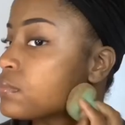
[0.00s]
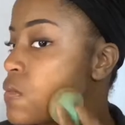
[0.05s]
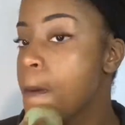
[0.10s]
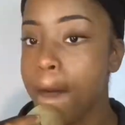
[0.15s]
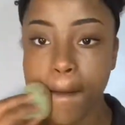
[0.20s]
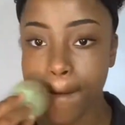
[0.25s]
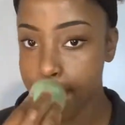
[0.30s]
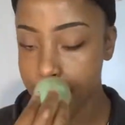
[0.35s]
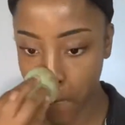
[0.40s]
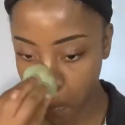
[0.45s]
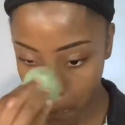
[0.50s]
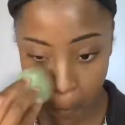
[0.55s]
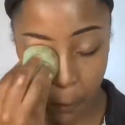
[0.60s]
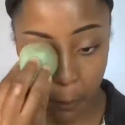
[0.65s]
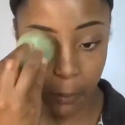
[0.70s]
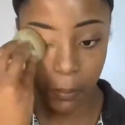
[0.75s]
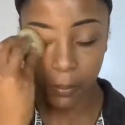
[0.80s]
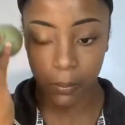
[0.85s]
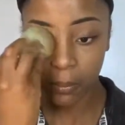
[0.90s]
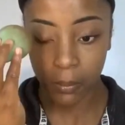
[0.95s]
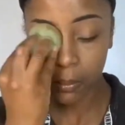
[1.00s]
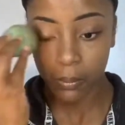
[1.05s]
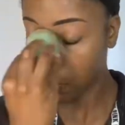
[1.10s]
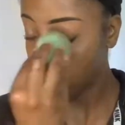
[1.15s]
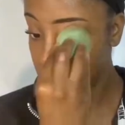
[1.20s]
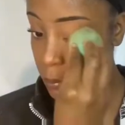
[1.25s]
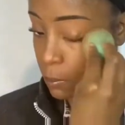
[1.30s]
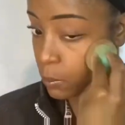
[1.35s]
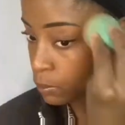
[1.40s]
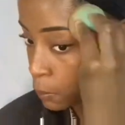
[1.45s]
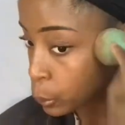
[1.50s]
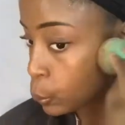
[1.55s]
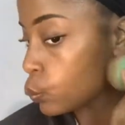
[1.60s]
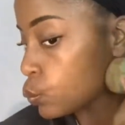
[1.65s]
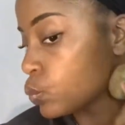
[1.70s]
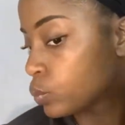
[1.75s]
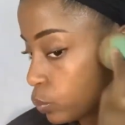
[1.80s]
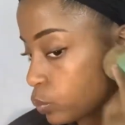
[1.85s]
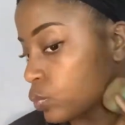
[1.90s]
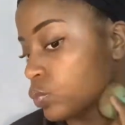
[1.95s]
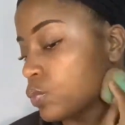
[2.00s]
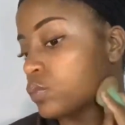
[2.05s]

I'm also using the Morphe